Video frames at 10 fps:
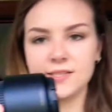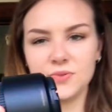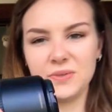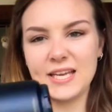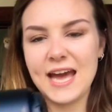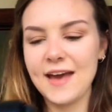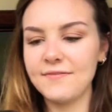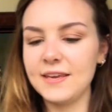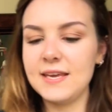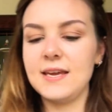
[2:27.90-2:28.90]
because it's really
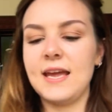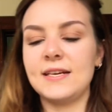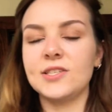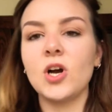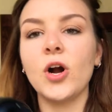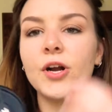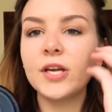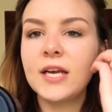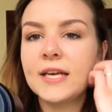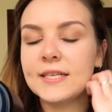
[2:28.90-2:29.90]
heavy and it's
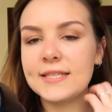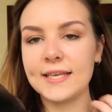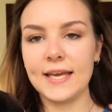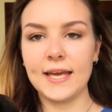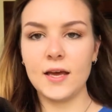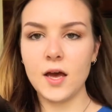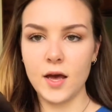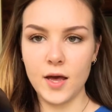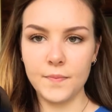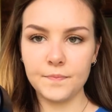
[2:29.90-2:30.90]
hard to get
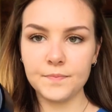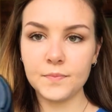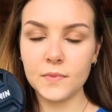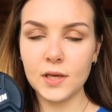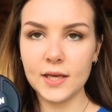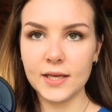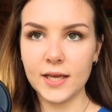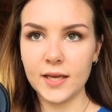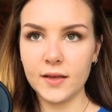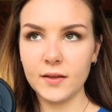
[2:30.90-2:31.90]

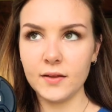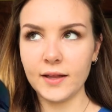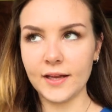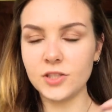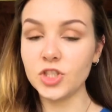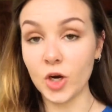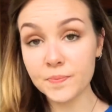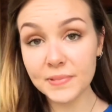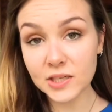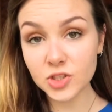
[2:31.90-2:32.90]
a sharp
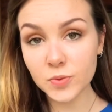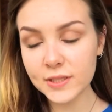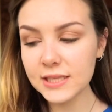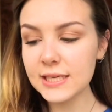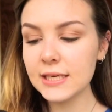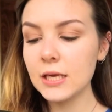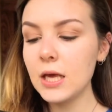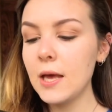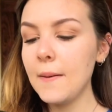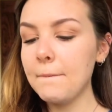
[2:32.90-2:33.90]
picture with it.
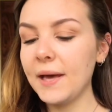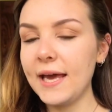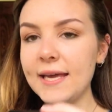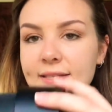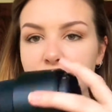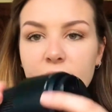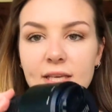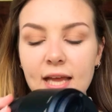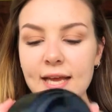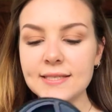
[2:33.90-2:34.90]
But it's
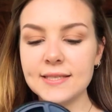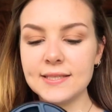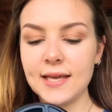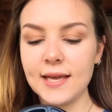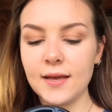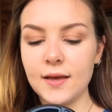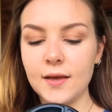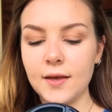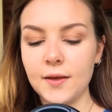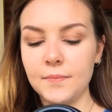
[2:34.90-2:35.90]
really nice. It's a
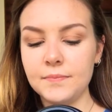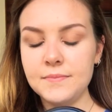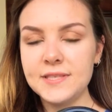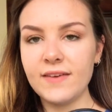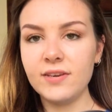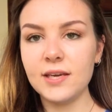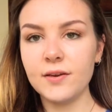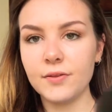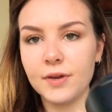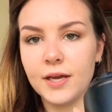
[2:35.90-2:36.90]
70
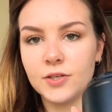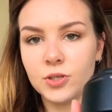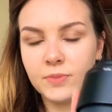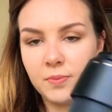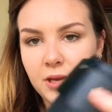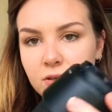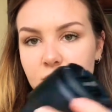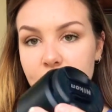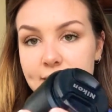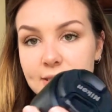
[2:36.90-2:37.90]
to 300mm,
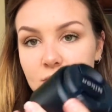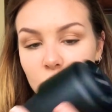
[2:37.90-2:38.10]
so it is a